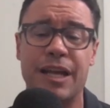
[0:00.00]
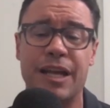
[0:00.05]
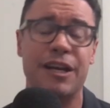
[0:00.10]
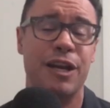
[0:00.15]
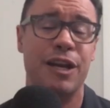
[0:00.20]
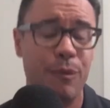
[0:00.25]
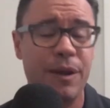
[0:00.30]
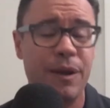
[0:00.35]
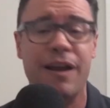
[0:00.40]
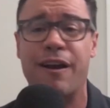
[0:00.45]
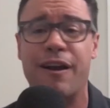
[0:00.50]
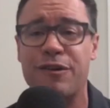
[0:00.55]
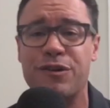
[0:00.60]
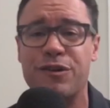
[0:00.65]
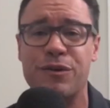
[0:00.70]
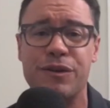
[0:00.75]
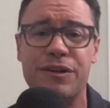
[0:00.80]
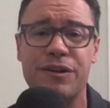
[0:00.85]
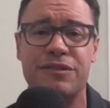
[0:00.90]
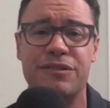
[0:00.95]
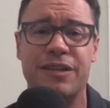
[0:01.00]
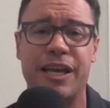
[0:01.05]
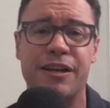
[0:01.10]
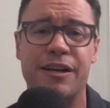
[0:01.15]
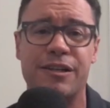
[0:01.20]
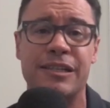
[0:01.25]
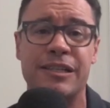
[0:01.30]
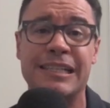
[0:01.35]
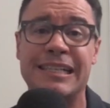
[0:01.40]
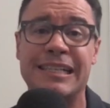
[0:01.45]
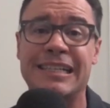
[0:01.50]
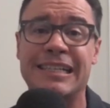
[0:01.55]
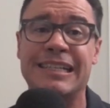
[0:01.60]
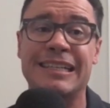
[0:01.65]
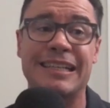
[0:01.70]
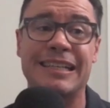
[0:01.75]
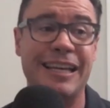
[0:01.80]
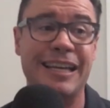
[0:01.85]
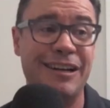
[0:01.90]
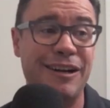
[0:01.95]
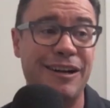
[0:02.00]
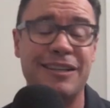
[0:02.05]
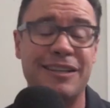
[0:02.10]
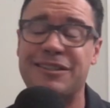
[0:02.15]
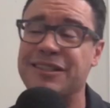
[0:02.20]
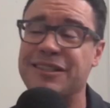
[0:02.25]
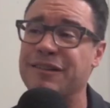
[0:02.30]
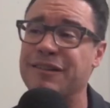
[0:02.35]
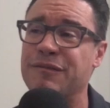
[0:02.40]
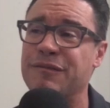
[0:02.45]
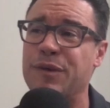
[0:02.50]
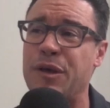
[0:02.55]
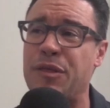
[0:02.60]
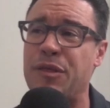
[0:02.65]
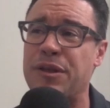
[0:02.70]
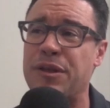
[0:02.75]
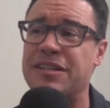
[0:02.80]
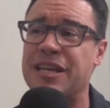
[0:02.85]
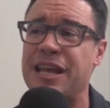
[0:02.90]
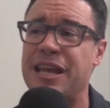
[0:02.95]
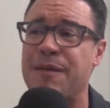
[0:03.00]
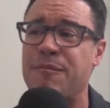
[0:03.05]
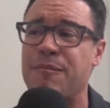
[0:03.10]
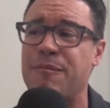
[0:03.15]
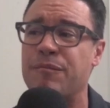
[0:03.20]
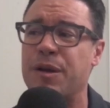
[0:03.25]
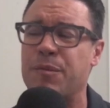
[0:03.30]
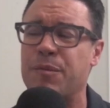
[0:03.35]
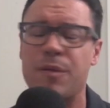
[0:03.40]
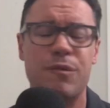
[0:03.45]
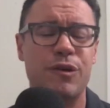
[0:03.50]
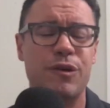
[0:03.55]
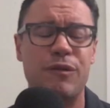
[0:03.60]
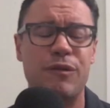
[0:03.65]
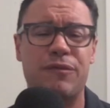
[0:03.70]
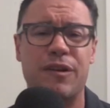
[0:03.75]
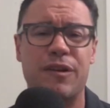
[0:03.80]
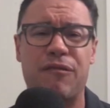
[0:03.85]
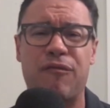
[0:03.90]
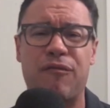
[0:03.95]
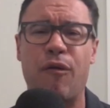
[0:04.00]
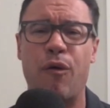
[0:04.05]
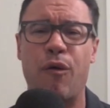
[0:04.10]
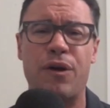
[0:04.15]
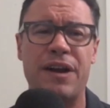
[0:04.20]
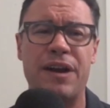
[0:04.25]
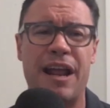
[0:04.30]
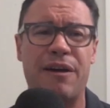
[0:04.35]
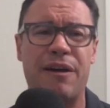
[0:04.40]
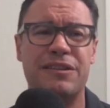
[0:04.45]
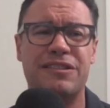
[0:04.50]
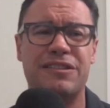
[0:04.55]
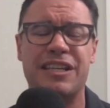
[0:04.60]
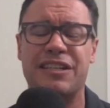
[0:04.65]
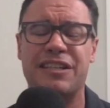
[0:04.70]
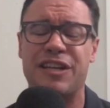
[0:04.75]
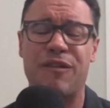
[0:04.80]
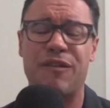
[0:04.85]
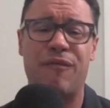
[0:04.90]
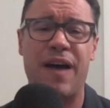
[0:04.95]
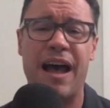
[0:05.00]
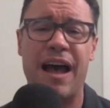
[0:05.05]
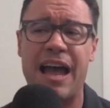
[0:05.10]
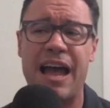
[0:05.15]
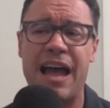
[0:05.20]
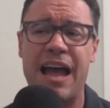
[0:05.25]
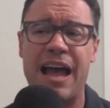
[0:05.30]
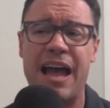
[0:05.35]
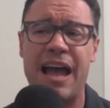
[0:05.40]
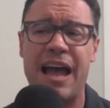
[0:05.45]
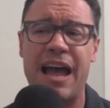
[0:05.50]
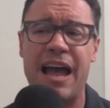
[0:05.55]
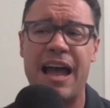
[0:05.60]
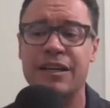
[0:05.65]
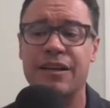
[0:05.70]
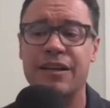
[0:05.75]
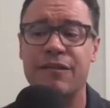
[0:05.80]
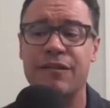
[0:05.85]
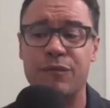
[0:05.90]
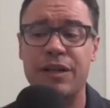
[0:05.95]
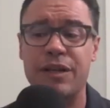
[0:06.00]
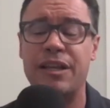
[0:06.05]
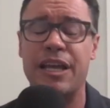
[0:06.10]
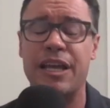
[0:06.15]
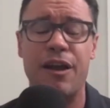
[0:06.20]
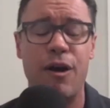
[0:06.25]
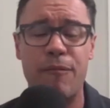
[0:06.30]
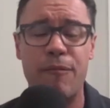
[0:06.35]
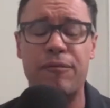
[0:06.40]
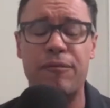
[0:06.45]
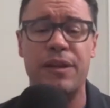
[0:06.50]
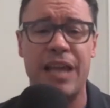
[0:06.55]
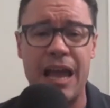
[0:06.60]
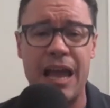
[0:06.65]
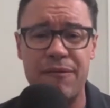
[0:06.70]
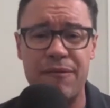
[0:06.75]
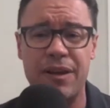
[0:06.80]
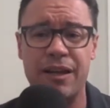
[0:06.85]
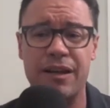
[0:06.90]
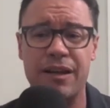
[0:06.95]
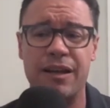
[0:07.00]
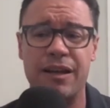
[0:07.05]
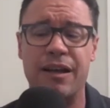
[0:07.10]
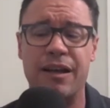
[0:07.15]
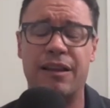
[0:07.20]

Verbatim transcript: And here we are two years later in Austin with a team when we moved of four, now at 65, and really hopefully having a,